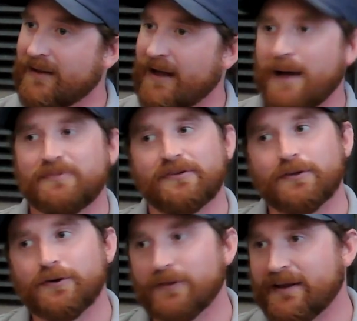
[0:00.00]

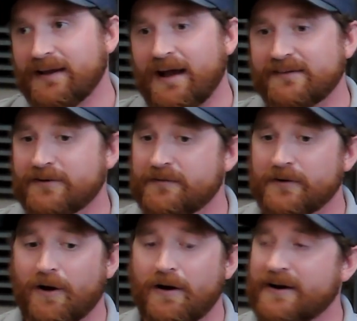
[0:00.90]
Absolutely, yeah. So if
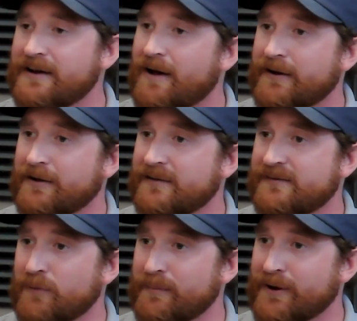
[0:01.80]
you're already not a good
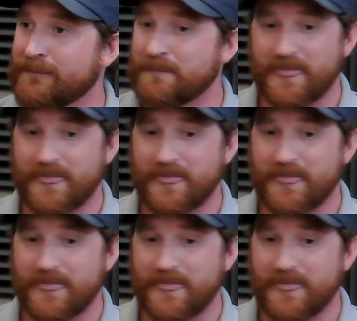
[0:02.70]
swimmer,